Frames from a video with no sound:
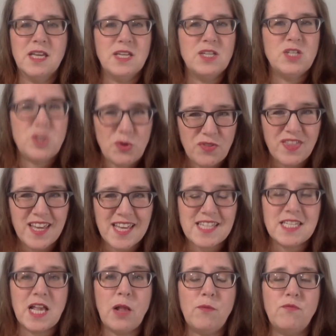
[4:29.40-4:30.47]
Do you think
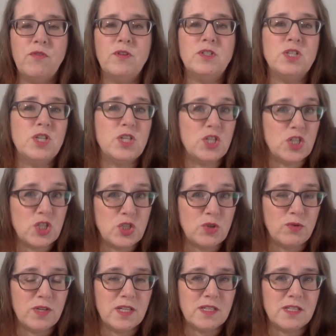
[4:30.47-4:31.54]
it's helpful to the
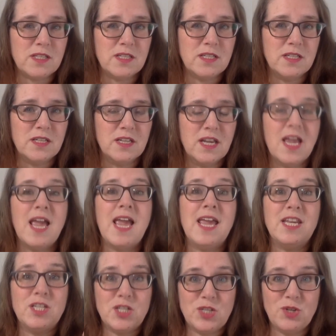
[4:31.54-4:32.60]
students?
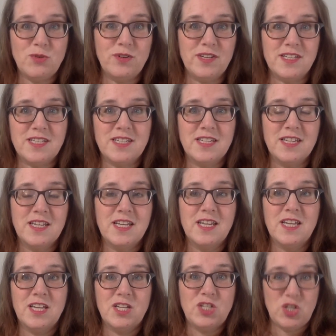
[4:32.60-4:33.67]
And students,
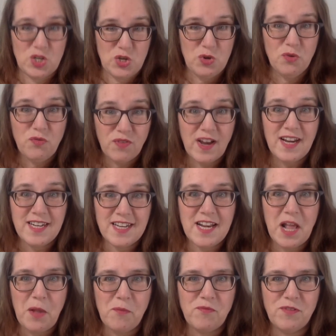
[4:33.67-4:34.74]
do you find it
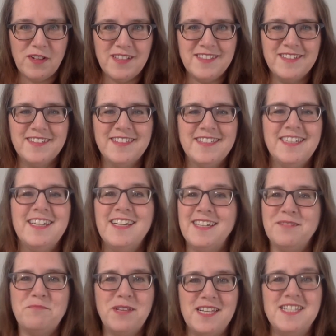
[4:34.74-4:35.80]
helpful?
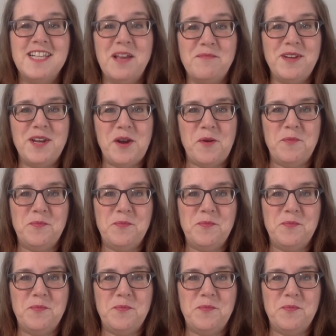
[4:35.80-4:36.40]
Please let me know.